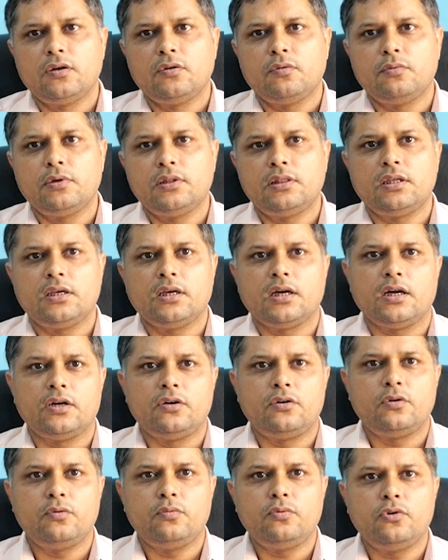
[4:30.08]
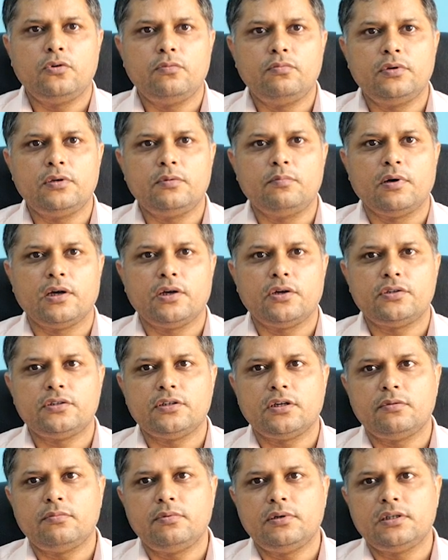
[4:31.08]
with a hydrophobic
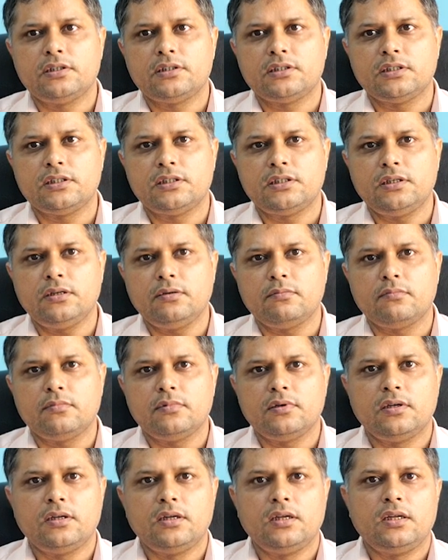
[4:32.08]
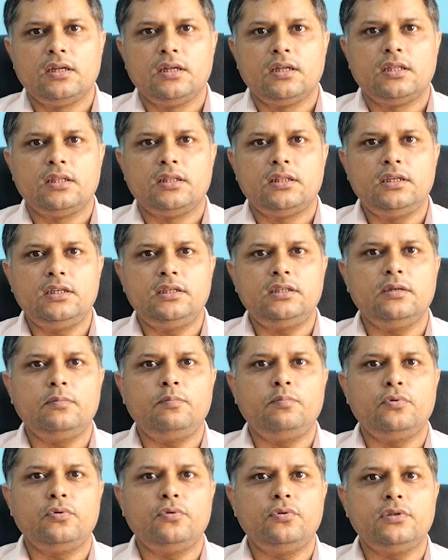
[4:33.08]
bioabsorbent system. This
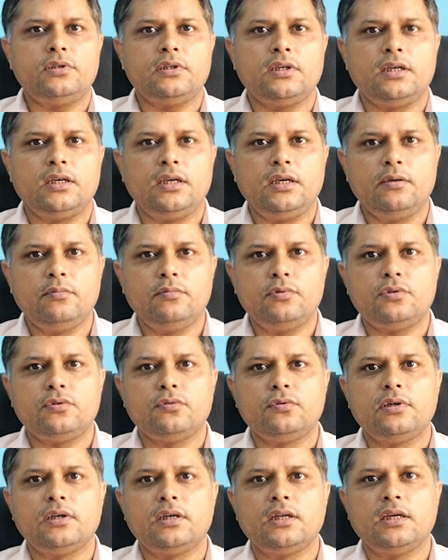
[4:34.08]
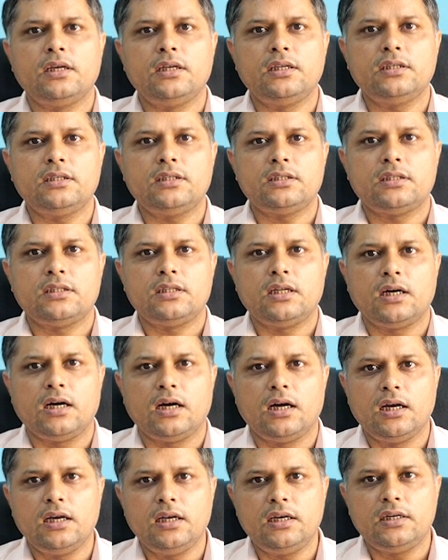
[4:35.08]
approach aims to enhance the
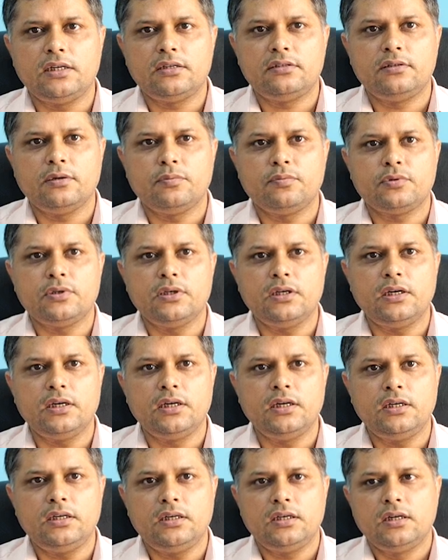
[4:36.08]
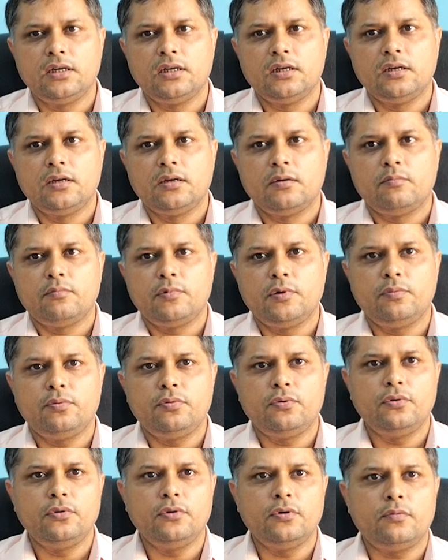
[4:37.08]
oil adsorption rate
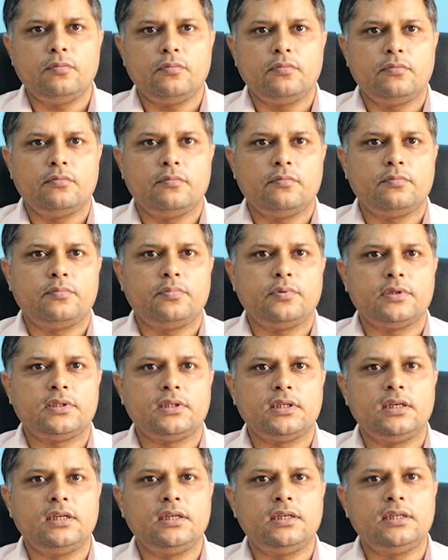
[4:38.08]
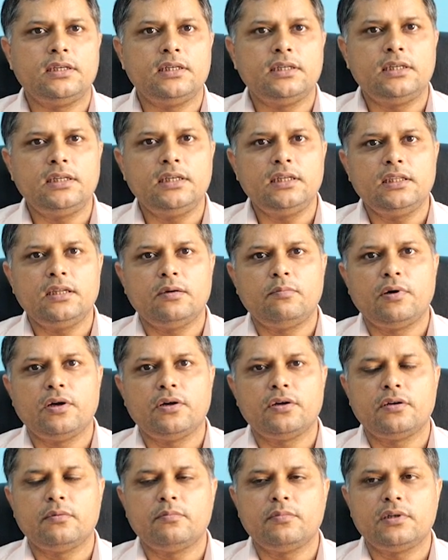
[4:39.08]
before facilitating the
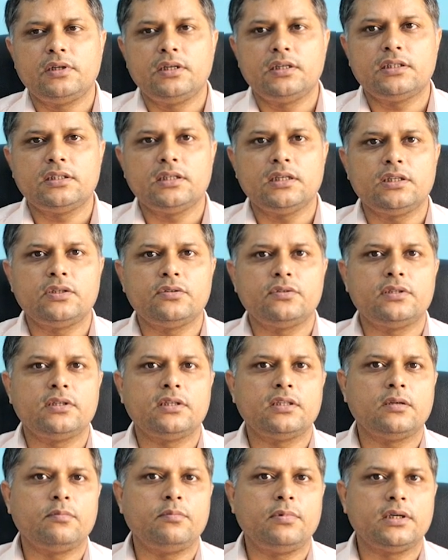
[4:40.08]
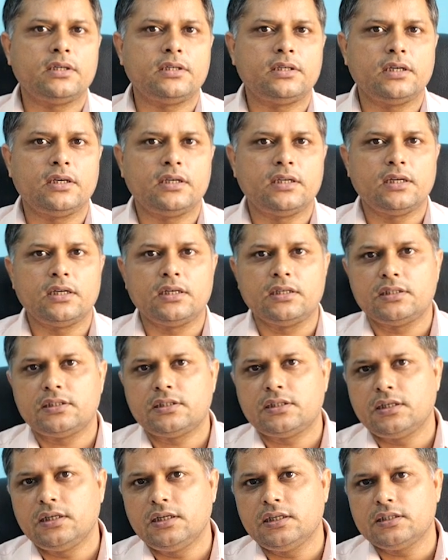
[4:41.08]
bioremediation using the bacterial
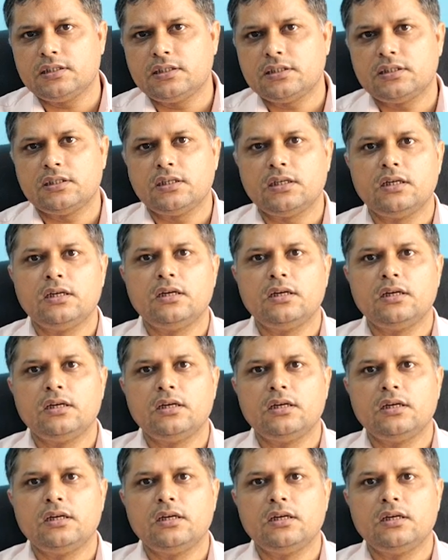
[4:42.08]
strains.